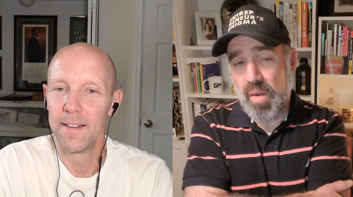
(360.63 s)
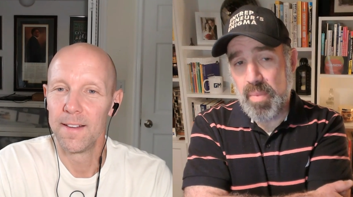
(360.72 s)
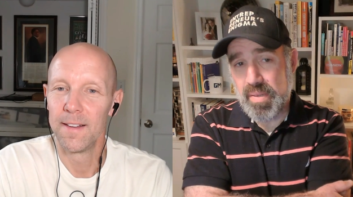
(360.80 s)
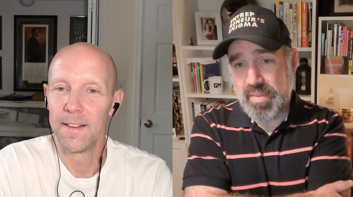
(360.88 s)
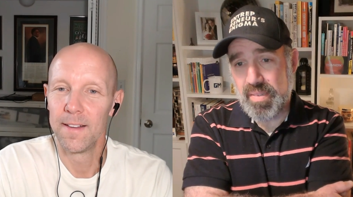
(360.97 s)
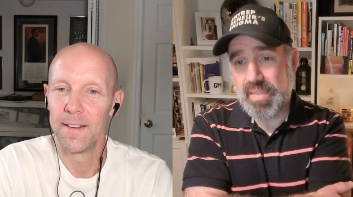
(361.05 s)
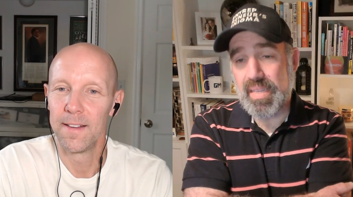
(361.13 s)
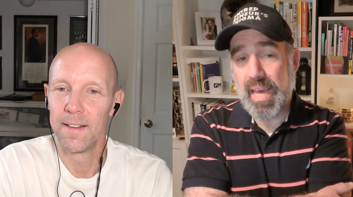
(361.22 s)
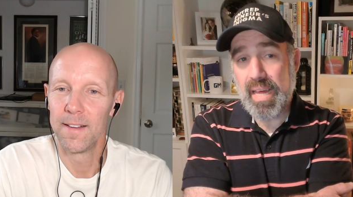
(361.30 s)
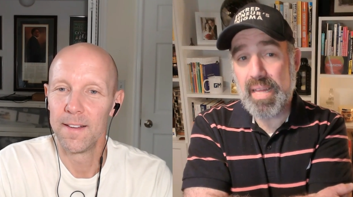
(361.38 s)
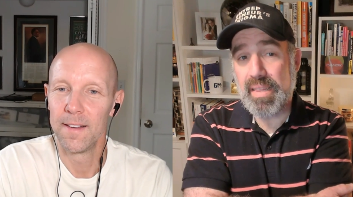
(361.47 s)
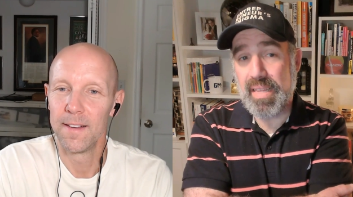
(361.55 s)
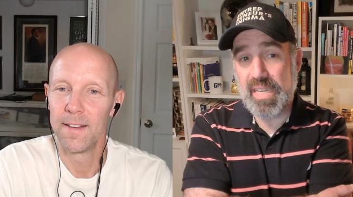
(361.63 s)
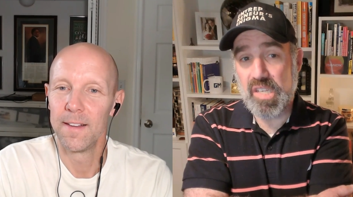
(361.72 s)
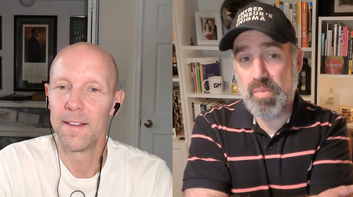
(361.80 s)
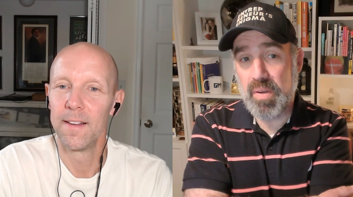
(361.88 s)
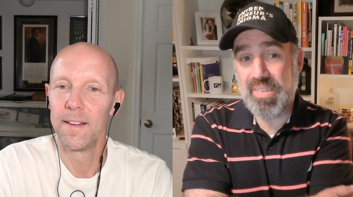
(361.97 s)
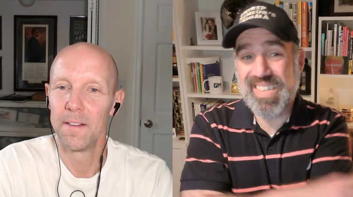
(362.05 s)
Speaker 1: a business to get the
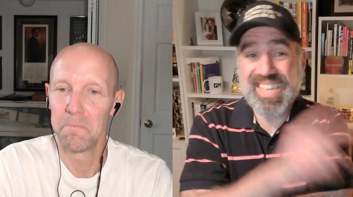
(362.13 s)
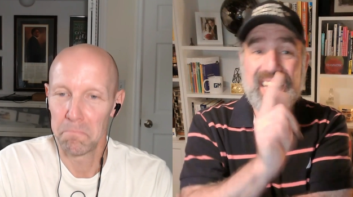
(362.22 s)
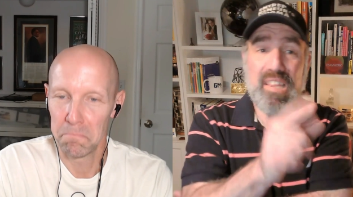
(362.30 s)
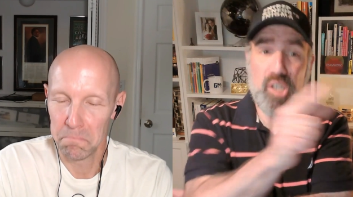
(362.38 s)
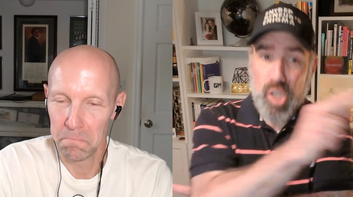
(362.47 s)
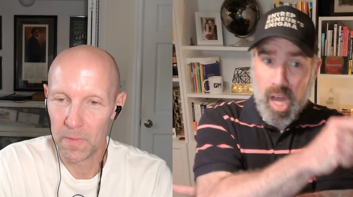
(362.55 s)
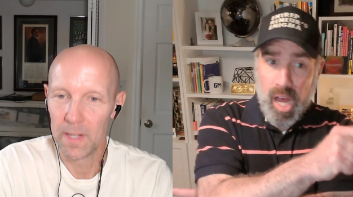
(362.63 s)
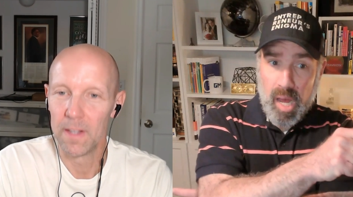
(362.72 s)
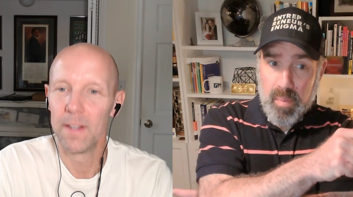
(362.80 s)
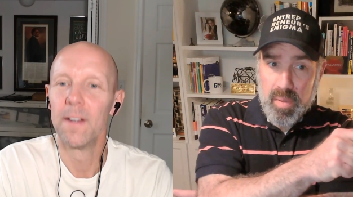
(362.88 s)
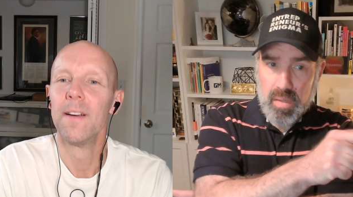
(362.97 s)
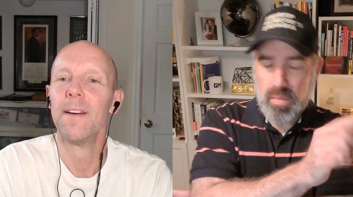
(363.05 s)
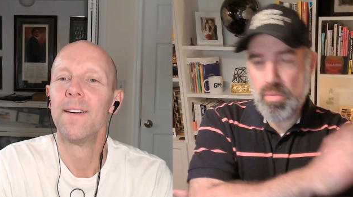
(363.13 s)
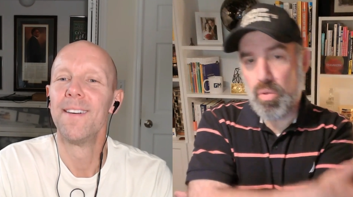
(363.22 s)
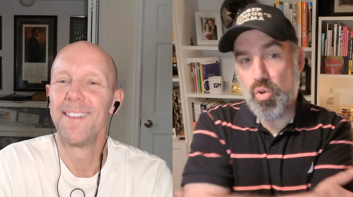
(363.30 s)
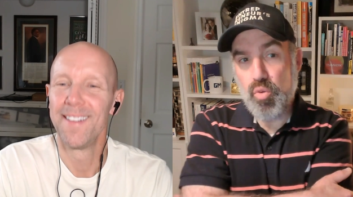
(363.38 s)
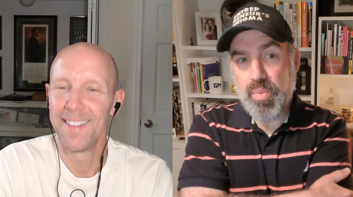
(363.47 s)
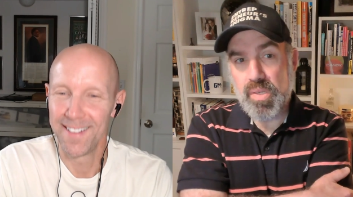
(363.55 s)
experience to get the job?
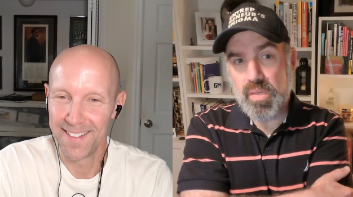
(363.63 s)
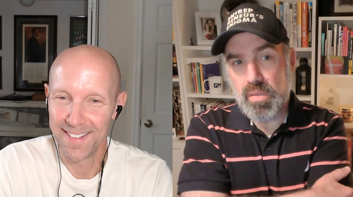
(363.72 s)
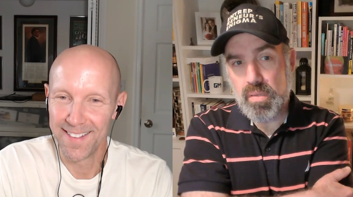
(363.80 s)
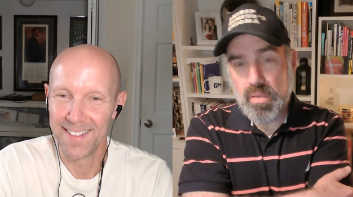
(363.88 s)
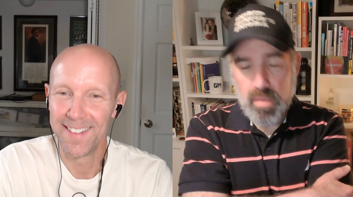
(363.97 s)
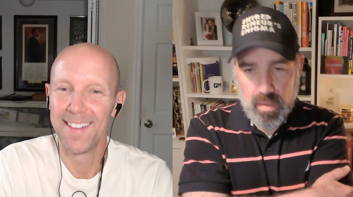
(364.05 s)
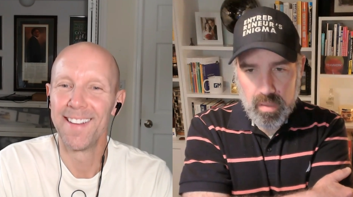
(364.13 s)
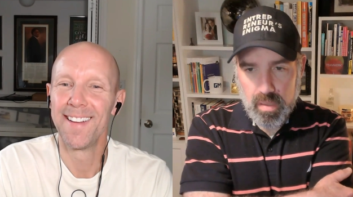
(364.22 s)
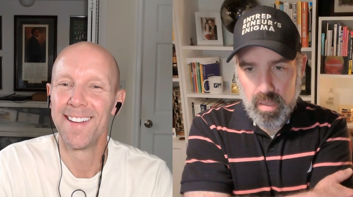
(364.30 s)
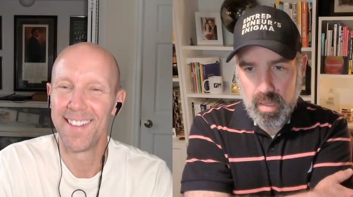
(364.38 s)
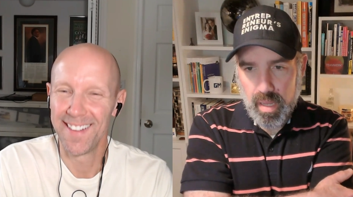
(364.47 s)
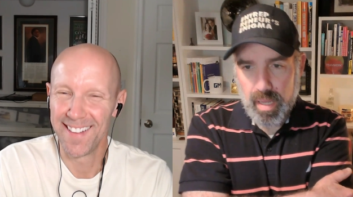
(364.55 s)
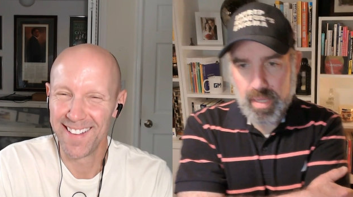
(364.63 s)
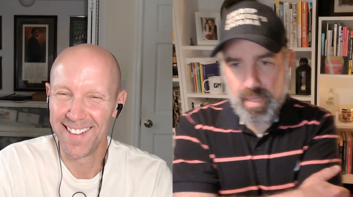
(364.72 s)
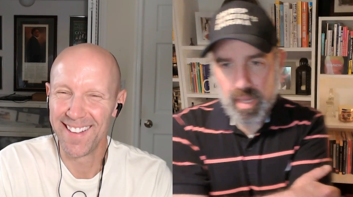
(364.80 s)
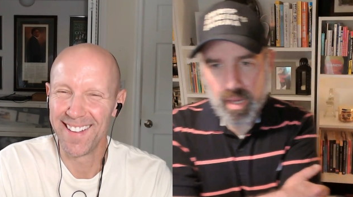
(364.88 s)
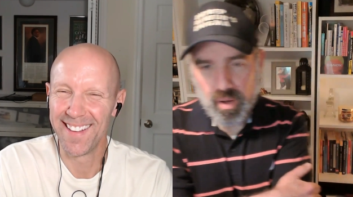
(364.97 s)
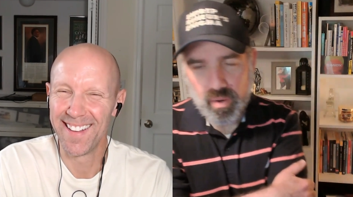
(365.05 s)
Oops and you
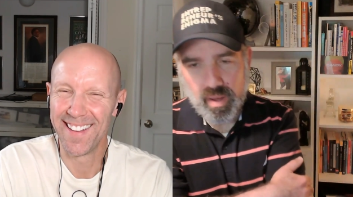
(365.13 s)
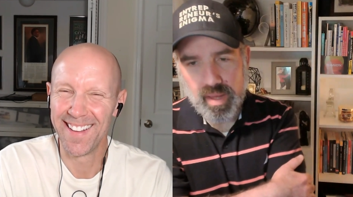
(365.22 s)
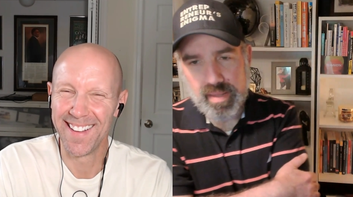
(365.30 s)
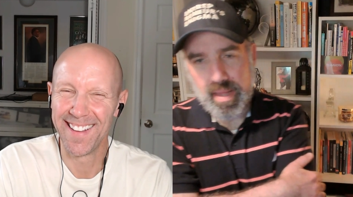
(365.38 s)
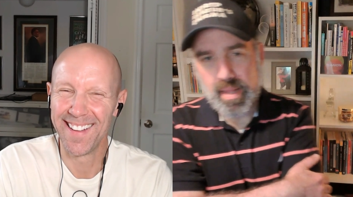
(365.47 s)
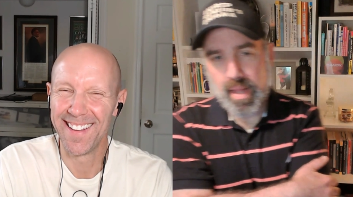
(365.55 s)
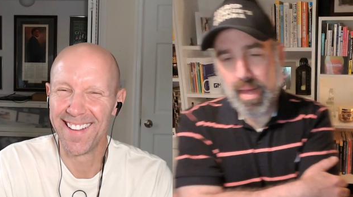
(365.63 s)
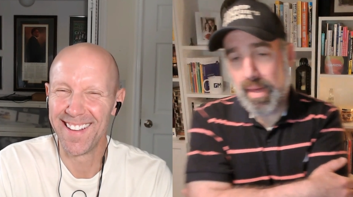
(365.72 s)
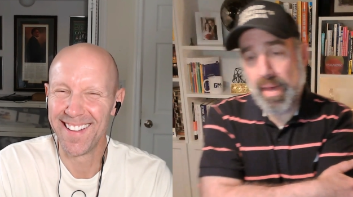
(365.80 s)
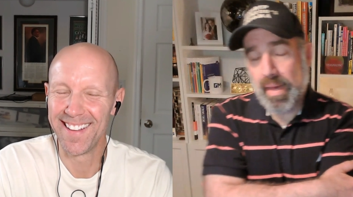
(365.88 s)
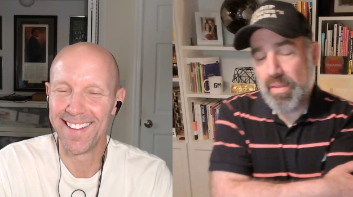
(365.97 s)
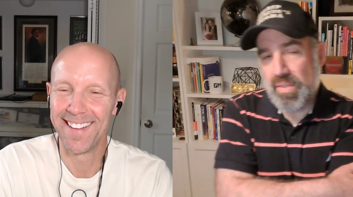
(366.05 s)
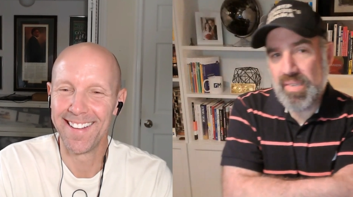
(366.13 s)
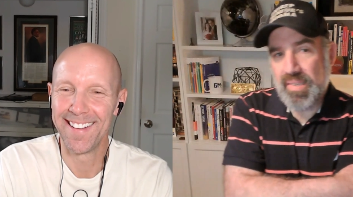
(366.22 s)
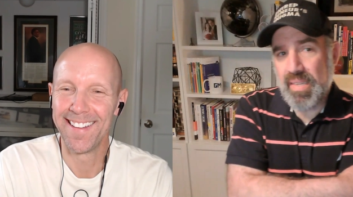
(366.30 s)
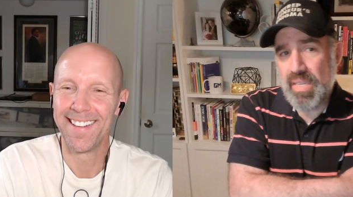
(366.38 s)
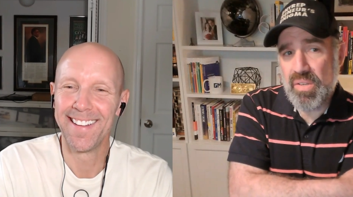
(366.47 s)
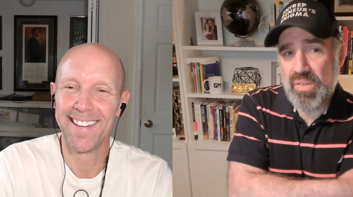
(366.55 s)
know, and then uh,
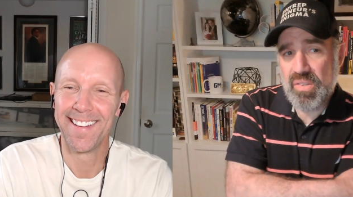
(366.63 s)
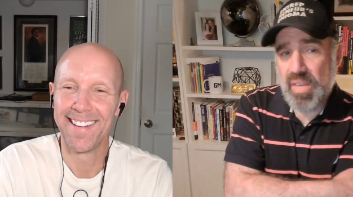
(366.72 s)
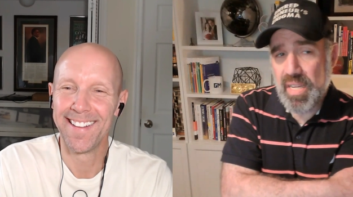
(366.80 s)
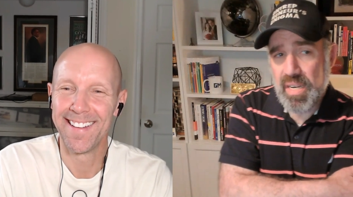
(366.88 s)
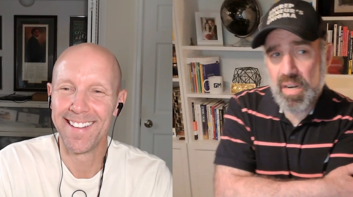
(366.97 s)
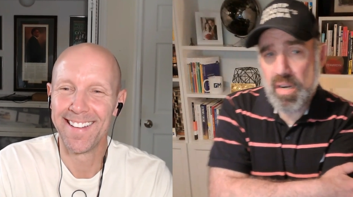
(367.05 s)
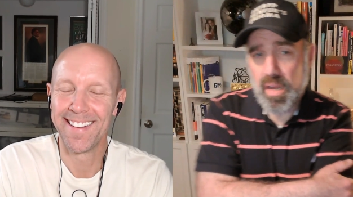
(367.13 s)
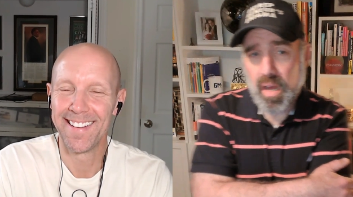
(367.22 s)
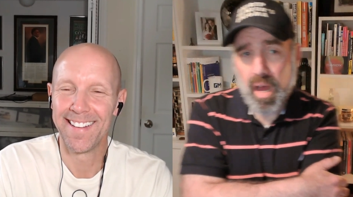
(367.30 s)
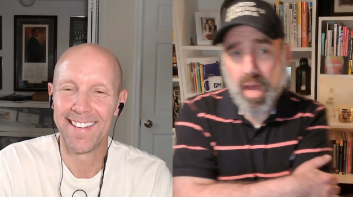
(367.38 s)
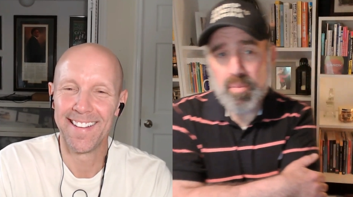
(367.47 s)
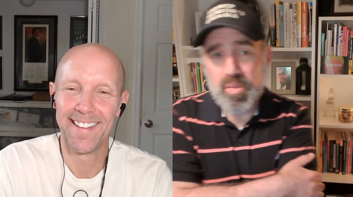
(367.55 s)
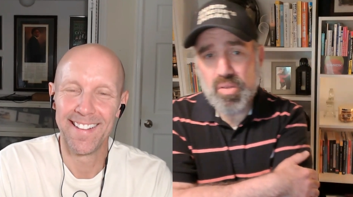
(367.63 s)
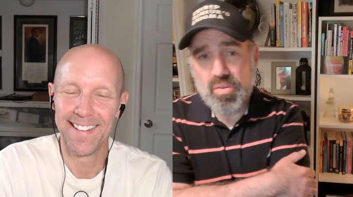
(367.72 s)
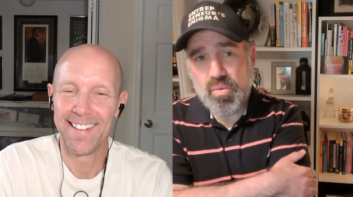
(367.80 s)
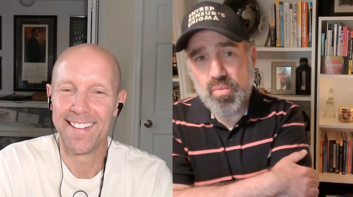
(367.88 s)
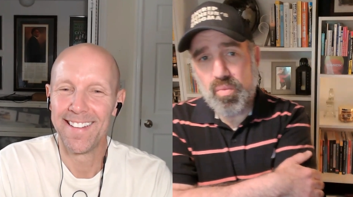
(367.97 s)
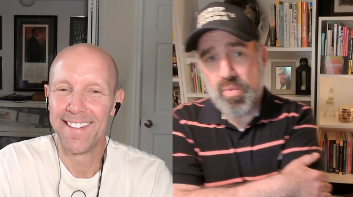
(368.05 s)
16 years later, I'm still
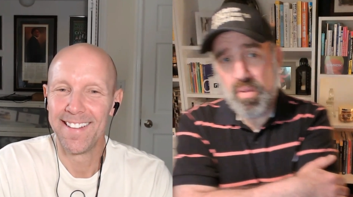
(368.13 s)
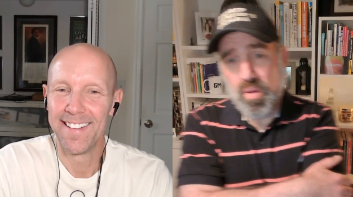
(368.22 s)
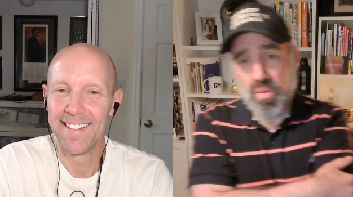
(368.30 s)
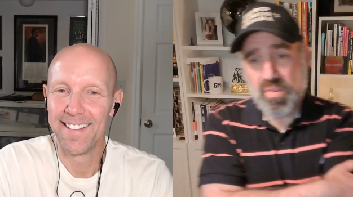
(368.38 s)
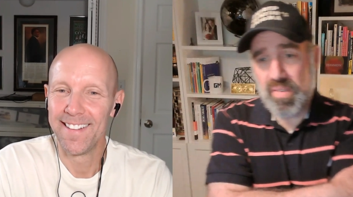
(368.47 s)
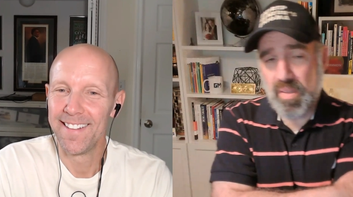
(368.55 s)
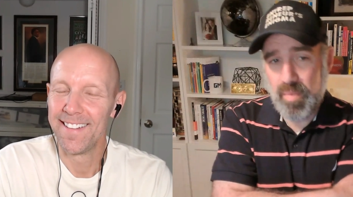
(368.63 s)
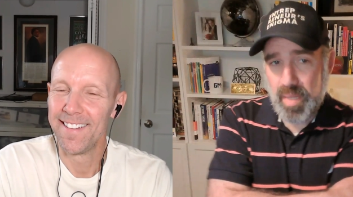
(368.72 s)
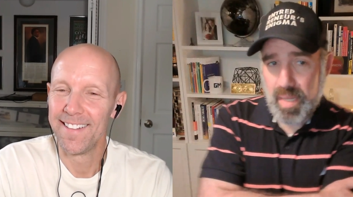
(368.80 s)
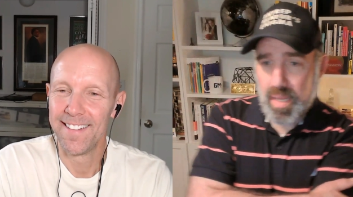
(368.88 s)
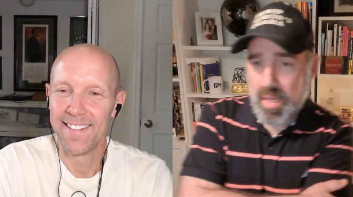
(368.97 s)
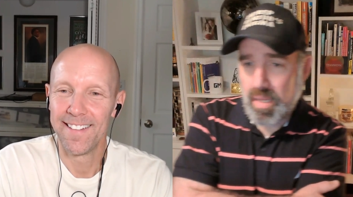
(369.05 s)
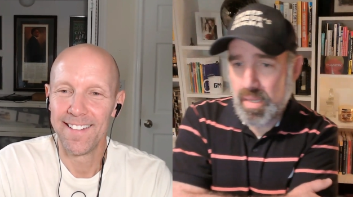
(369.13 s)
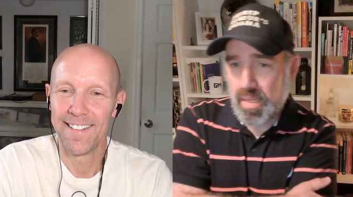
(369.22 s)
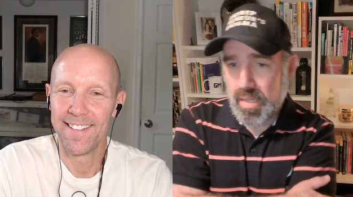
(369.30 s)
doing Goldstein Media.